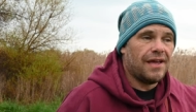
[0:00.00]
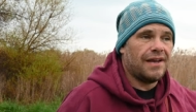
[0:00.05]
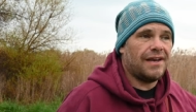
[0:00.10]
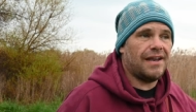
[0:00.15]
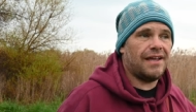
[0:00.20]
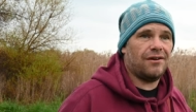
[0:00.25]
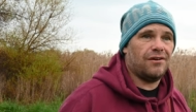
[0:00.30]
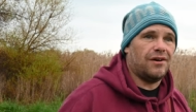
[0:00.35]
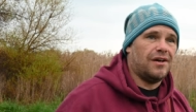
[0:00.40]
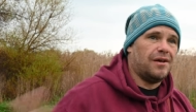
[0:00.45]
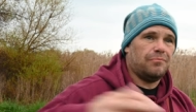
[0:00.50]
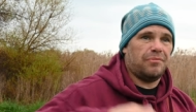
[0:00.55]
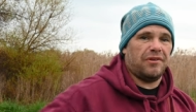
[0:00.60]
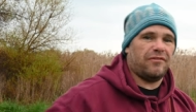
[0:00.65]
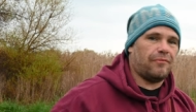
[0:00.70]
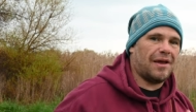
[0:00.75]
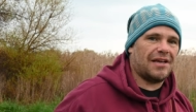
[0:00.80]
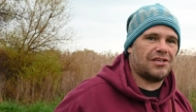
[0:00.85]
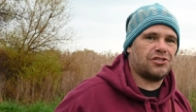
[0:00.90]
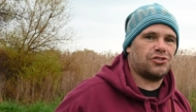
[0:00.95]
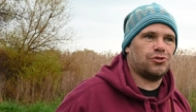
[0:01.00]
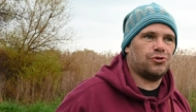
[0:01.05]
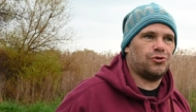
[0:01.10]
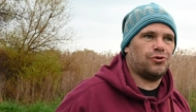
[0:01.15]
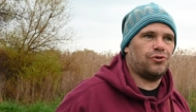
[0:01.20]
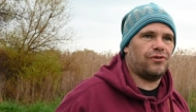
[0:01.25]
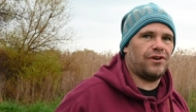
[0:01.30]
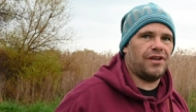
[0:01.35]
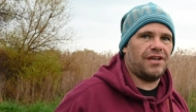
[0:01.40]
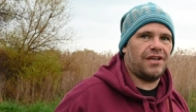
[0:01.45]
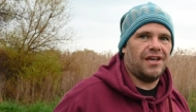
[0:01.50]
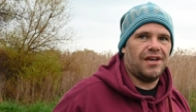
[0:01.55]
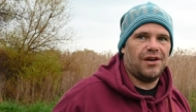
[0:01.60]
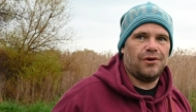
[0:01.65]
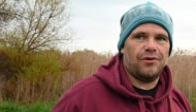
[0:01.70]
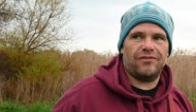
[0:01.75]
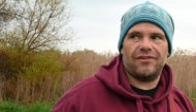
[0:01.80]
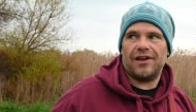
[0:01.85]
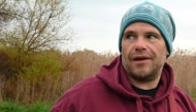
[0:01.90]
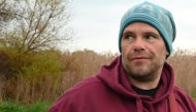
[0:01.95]
Now, bit of backstory,
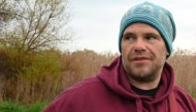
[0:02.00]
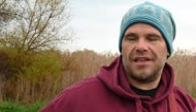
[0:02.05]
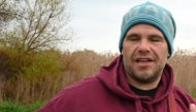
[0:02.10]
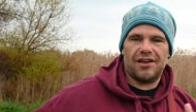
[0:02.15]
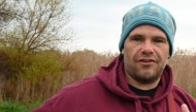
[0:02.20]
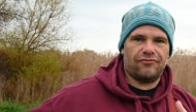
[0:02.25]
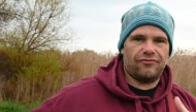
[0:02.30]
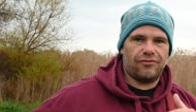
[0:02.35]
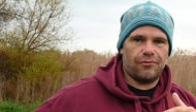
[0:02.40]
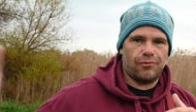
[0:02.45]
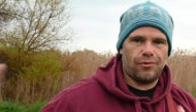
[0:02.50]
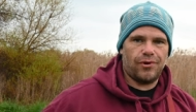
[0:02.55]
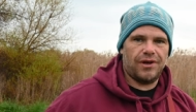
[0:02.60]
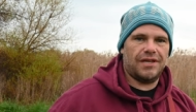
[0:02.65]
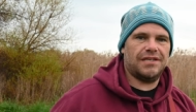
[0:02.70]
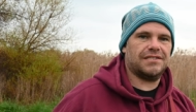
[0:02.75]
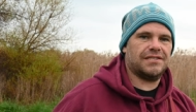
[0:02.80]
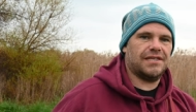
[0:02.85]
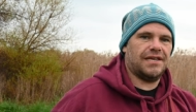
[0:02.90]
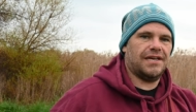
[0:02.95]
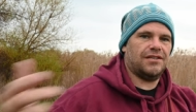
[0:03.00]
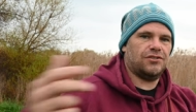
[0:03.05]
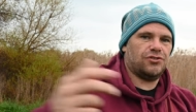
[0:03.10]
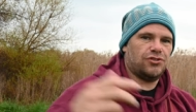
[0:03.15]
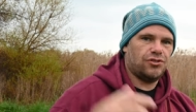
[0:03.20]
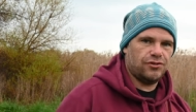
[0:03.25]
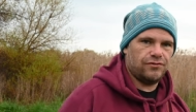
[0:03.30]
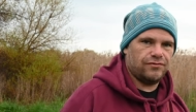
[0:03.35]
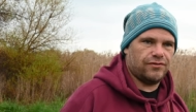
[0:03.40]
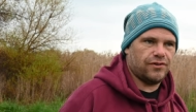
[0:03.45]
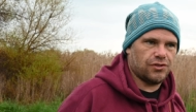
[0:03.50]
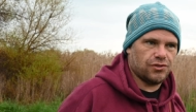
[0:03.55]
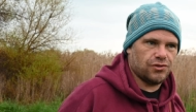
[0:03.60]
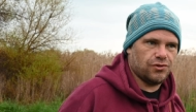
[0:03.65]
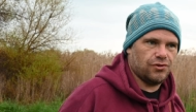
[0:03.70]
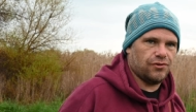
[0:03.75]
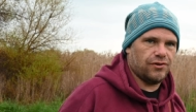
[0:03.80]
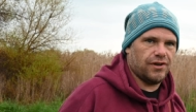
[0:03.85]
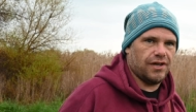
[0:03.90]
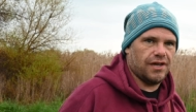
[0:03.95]
we've come down from Queensland to
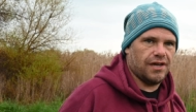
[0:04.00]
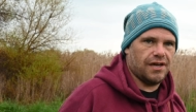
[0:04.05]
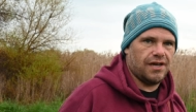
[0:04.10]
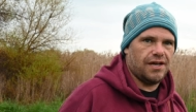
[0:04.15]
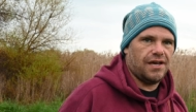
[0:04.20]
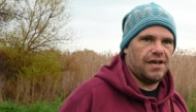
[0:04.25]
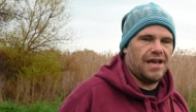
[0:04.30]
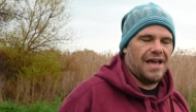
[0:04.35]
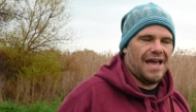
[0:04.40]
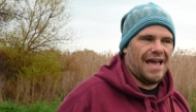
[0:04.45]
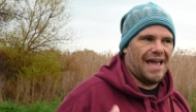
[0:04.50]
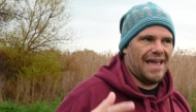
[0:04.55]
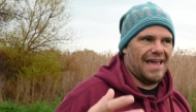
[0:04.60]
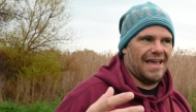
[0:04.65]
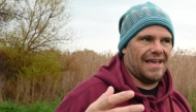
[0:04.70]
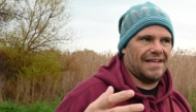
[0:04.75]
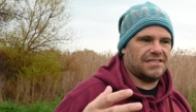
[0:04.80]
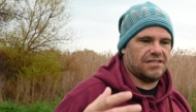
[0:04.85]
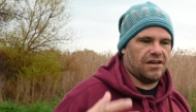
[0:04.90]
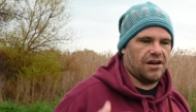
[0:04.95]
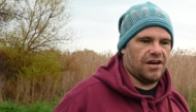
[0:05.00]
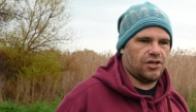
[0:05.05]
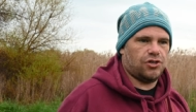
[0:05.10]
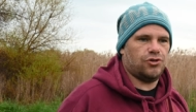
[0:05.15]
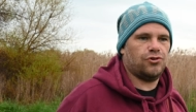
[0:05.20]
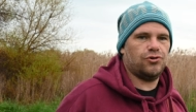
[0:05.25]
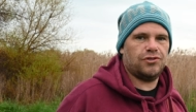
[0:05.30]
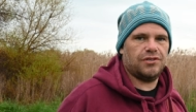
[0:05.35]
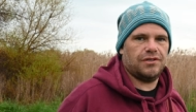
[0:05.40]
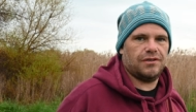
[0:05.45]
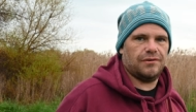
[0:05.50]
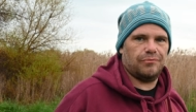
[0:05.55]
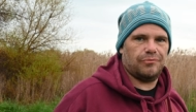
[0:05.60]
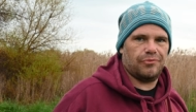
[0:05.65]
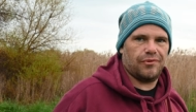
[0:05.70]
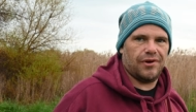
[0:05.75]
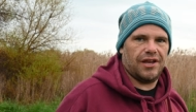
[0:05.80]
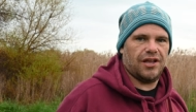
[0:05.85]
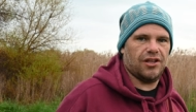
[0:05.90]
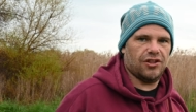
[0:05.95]
Victoria and I couldn't
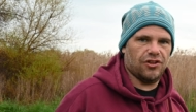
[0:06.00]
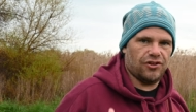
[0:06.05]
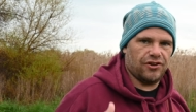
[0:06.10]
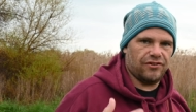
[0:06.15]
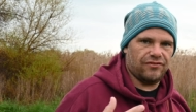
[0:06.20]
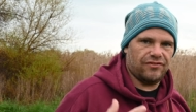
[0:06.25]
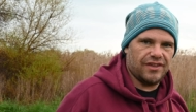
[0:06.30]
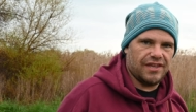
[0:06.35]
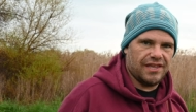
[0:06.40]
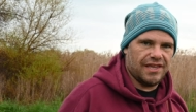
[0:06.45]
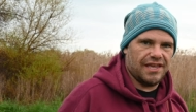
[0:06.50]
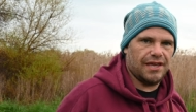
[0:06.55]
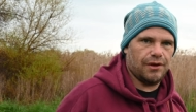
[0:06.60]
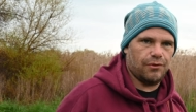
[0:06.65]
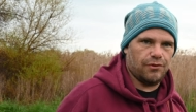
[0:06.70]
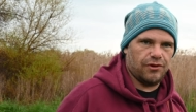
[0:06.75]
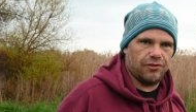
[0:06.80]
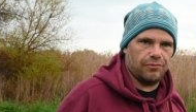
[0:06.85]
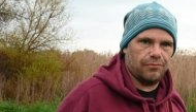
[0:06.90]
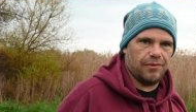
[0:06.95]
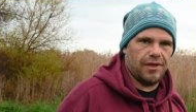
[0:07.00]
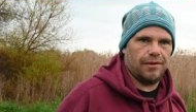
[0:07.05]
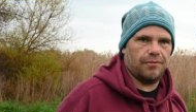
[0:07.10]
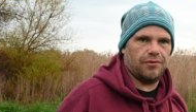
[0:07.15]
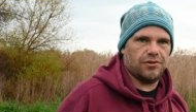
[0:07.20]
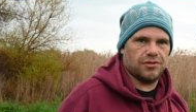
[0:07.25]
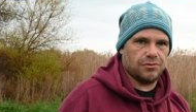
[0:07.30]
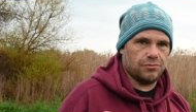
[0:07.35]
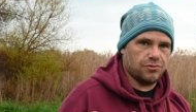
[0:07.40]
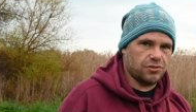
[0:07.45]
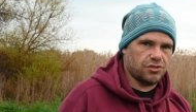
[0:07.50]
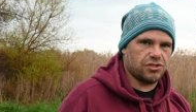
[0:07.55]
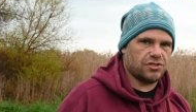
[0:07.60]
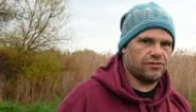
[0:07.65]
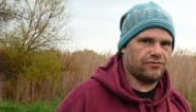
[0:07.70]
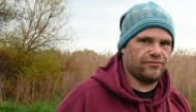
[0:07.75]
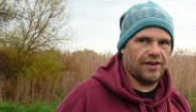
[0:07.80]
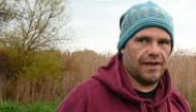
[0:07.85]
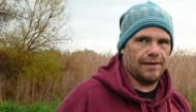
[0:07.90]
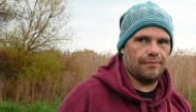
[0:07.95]
bring a lot of gear with me because it was just
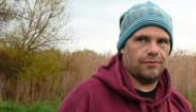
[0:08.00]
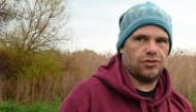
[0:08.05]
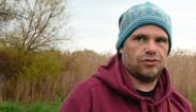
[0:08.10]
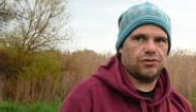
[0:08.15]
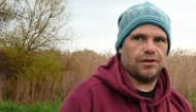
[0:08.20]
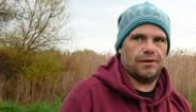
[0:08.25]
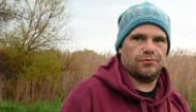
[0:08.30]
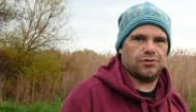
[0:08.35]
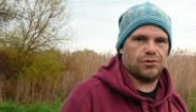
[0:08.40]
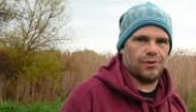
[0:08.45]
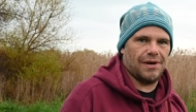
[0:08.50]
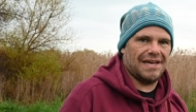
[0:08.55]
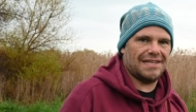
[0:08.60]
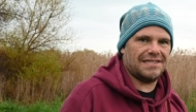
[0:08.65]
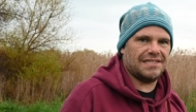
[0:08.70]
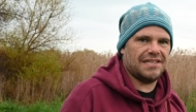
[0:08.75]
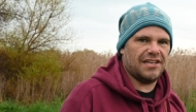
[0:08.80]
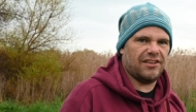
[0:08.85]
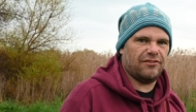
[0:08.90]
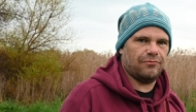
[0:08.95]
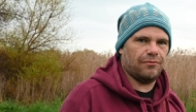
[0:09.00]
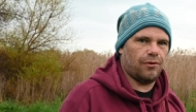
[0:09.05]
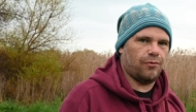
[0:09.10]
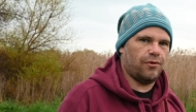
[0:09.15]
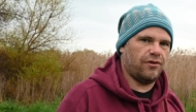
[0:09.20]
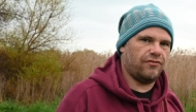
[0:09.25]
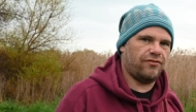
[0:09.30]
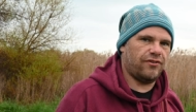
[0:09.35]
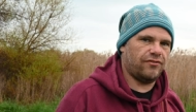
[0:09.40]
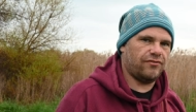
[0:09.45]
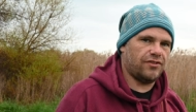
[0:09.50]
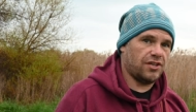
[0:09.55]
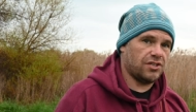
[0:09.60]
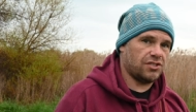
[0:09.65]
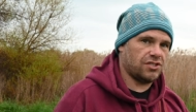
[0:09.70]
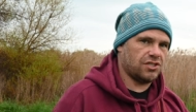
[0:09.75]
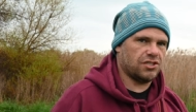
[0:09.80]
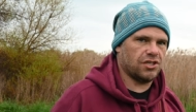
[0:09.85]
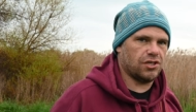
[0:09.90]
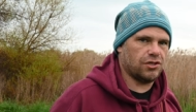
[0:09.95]
a family trip, so I had to leave my 150 to
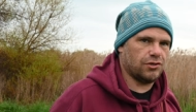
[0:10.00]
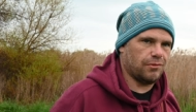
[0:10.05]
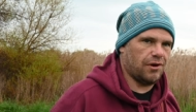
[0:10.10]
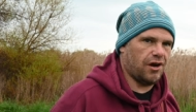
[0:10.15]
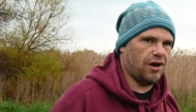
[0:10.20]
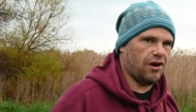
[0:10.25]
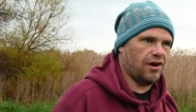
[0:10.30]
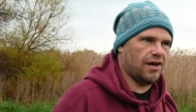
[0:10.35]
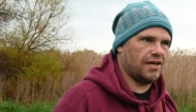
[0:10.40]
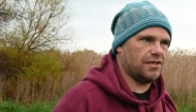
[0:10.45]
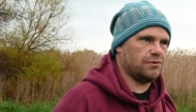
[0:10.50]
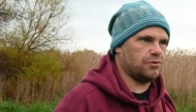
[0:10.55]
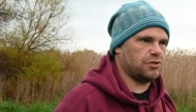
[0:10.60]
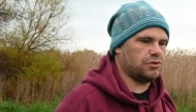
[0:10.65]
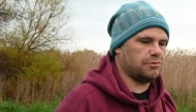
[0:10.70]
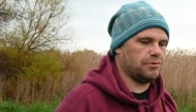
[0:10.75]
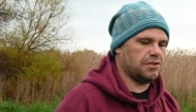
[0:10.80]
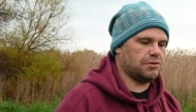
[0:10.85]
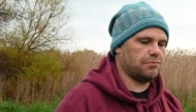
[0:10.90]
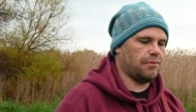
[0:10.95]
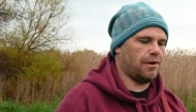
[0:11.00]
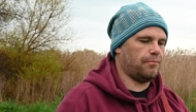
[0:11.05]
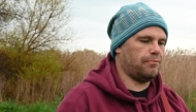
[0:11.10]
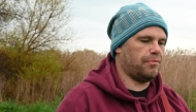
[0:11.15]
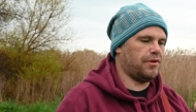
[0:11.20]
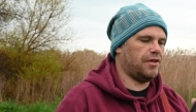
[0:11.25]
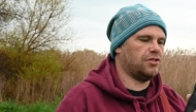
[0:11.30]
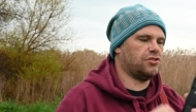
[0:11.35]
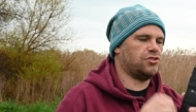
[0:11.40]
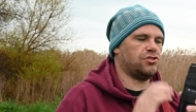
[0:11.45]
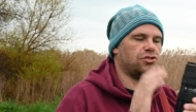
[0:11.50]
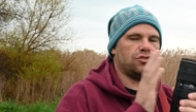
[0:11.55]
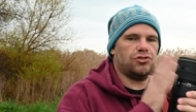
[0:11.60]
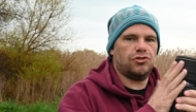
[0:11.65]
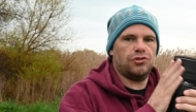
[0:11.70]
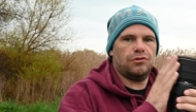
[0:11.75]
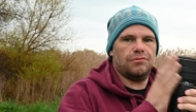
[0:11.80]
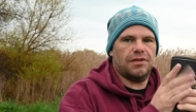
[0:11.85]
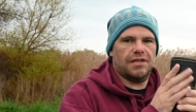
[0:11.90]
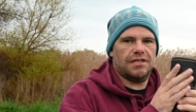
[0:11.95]
600 behind, which means my biggest
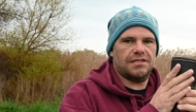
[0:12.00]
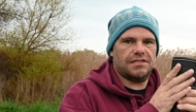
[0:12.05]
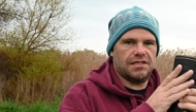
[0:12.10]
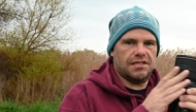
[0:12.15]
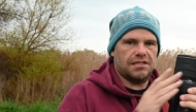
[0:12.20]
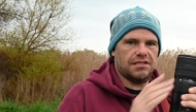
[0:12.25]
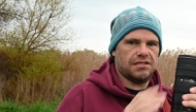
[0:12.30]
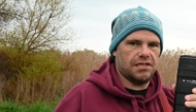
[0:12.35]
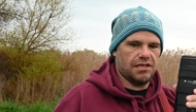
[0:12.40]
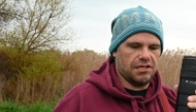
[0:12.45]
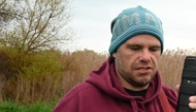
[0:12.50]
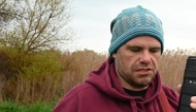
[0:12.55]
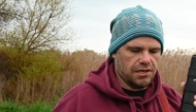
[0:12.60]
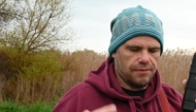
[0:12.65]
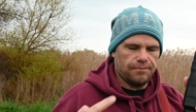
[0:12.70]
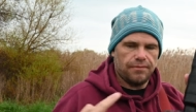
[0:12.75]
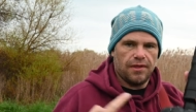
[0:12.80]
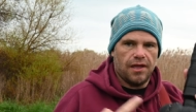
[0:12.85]
zoom lens is this.